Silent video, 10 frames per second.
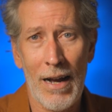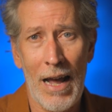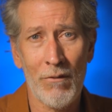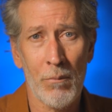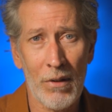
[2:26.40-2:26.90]

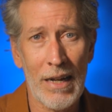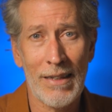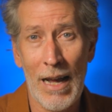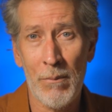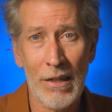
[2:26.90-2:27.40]
haven't
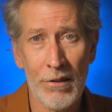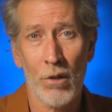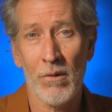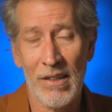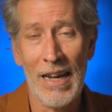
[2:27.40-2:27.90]
played that many
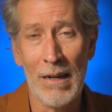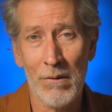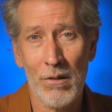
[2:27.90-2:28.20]
skirmish games,